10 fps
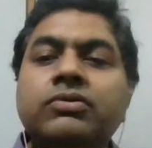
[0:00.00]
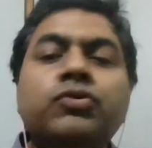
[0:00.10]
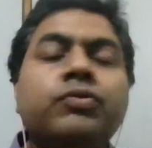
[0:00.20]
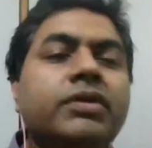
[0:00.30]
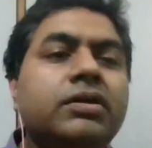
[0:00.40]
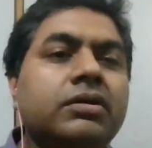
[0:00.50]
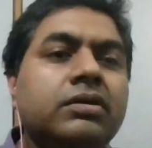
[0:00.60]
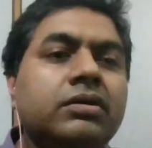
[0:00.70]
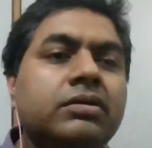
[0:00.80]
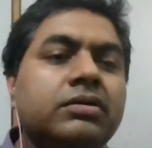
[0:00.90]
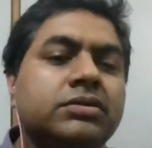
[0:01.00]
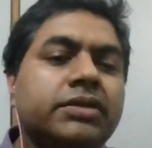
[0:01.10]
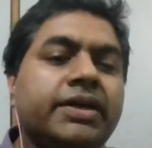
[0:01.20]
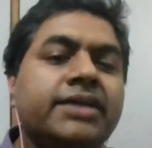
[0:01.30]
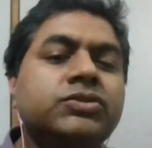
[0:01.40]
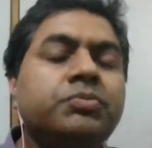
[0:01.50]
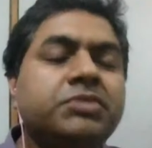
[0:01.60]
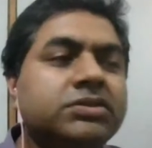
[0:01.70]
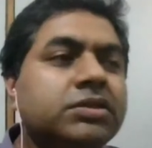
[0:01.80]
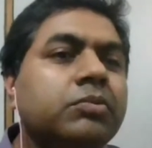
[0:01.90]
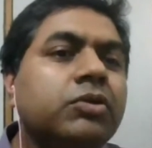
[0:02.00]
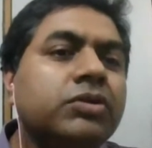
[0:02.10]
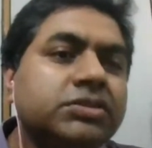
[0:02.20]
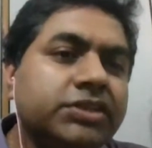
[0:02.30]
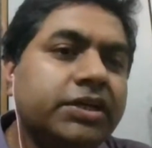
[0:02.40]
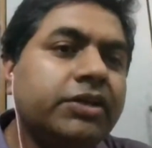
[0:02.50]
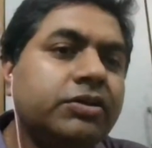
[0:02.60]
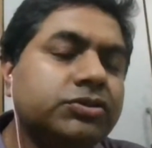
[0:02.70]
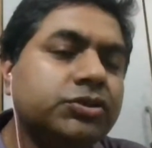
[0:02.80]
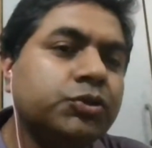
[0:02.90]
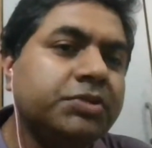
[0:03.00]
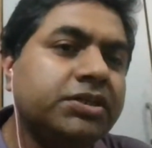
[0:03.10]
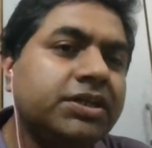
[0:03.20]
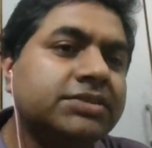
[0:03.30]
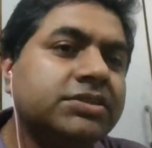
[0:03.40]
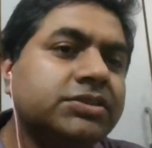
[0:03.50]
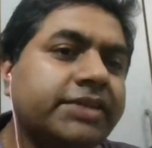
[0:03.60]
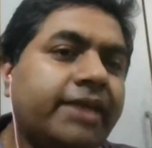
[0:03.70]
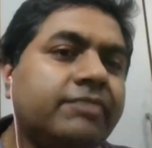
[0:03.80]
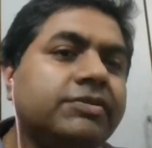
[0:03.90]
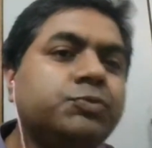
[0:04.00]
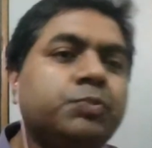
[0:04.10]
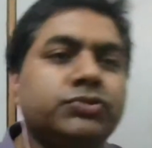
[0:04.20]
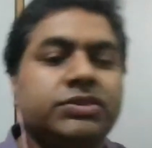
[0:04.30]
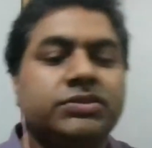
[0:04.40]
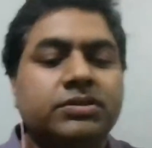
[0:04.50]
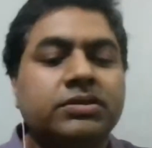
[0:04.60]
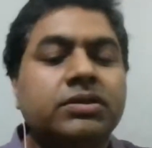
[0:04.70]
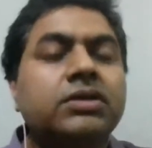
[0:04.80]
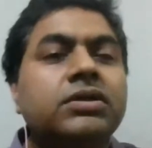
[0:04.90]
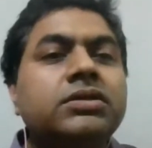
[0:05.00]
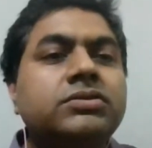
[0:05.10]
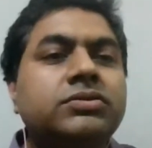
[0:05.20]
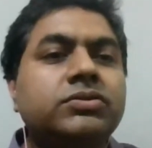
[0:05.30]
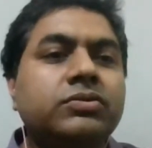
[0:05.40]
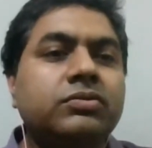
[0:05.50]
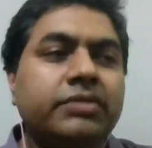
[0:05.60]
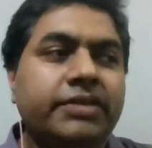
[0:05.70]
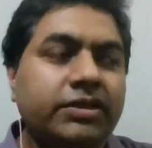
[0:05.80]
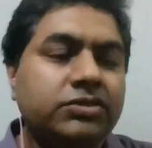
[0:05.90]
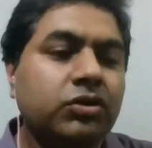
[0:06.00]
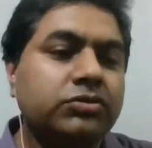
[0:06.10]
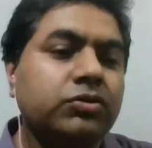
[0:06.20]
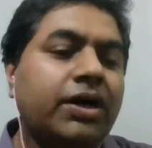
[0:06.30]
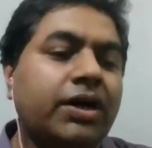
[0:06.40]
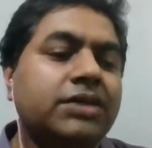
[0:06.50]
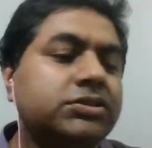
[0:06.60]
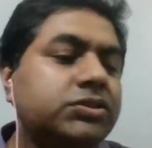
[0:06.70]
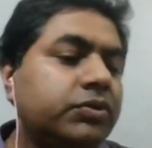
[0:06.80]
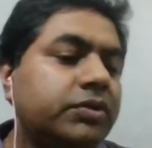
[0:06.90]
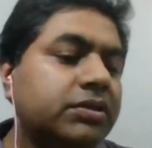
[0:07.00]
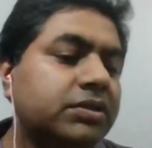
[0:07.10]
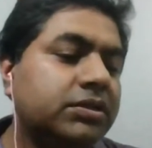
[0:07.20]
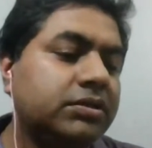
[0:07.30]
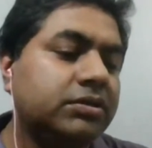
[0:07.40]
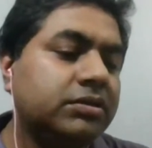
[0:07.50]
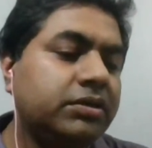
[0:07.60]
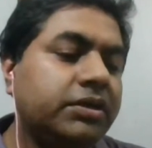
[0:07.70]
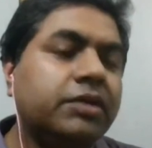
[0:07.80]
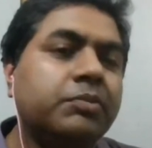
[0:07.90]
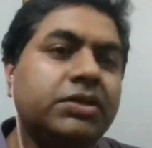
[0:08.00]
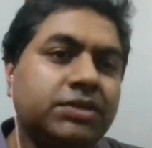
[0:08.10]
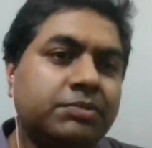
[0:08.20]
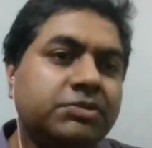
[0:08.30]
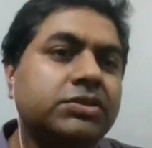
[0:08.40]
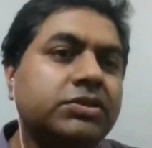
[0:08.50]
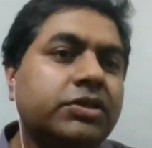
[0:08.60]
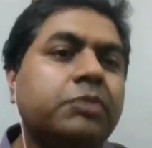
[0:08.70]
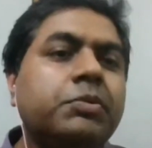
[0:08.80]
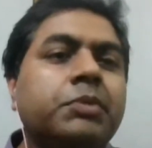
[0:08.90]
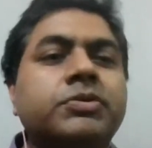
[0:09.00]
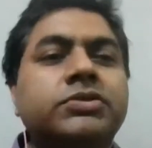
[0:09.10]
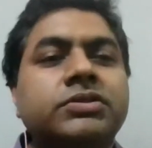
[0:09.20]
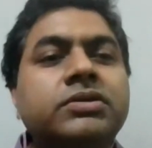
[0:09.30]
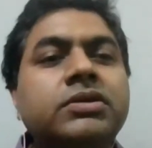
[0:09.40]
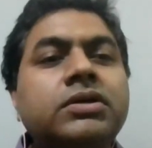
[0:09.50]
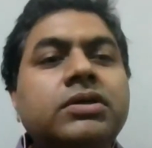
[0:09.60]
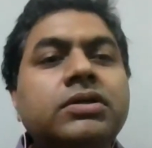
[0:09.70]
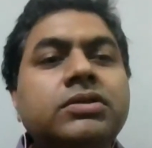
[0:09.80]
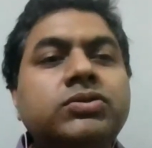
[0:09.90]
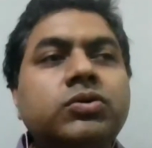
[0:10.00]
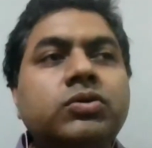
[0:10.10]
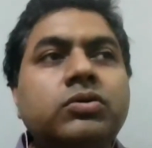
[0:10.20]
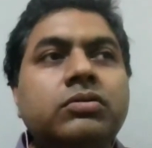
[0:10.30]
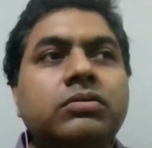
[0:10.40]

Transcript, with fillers: do we, uh, as you mentioned about the Chiari osteotomy as a salvage procedure, so that is also asked during the DNB examination theory paper, sir. So